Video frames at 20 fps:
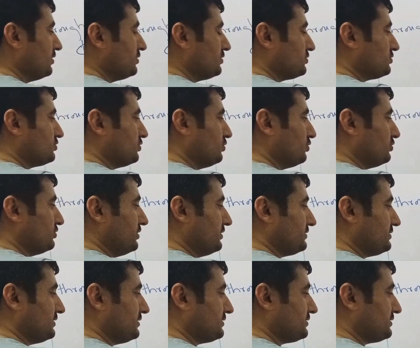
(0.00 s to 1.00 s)
So
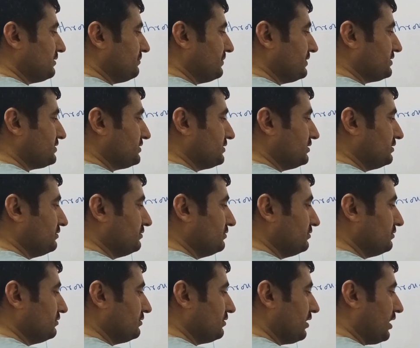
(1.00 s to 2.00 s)
this is
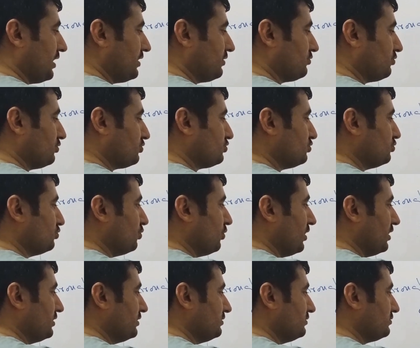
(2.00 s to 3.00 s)
summation I equal to
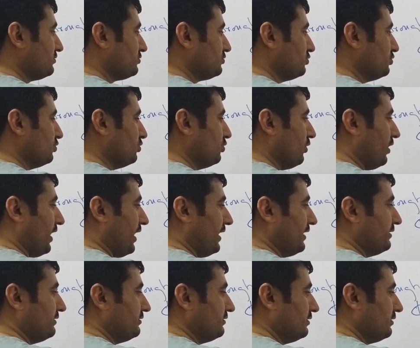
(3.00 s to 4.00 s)
1 to
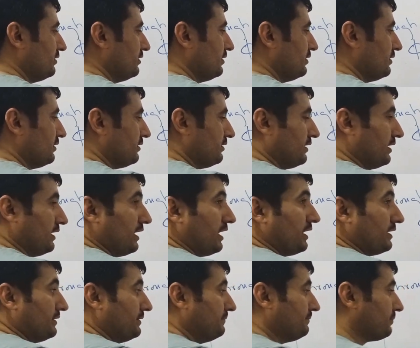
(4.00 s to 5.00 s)
n del
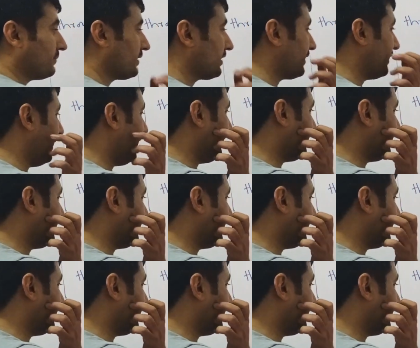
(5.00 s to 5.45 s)
I. Clear?